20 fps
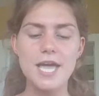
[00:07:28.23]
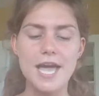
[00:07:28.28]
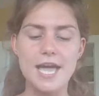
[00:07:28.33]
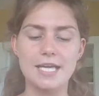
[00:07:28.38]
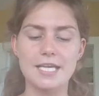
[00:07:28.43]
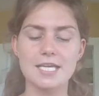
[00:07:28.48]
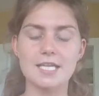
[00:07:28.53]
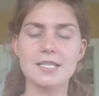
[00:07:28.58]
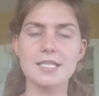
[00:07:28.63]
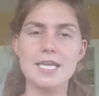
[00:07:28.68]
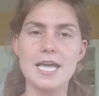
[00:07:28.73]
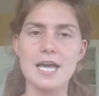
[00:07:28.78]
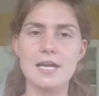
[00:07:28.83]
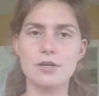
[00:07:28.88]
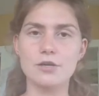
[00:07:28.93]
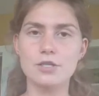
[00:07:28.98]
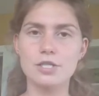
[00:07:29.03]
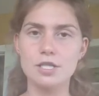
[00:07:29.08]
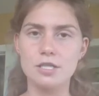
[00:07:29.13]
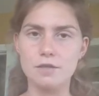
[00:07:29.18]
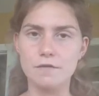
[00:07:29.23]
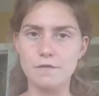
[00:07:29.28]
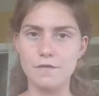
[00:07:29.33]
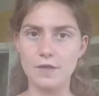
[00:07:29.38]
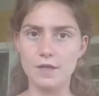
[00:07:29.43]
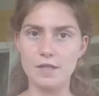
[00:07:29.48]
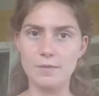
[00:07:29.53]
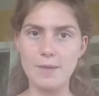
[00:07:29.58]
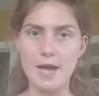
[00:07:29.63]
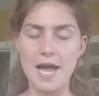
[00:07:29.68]
and get the energy and the
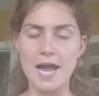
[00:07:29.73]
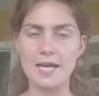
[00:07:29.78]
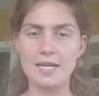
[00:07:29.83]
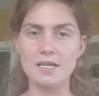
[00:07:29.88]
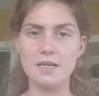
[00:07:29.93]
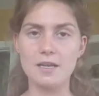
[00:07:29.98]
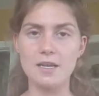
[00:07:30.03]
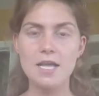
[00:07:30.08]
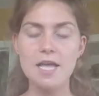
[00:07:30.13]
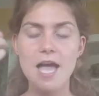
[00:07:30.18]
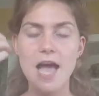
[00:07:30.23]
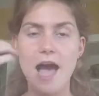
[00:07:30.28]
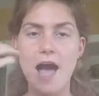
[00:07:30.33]
feeling behind it.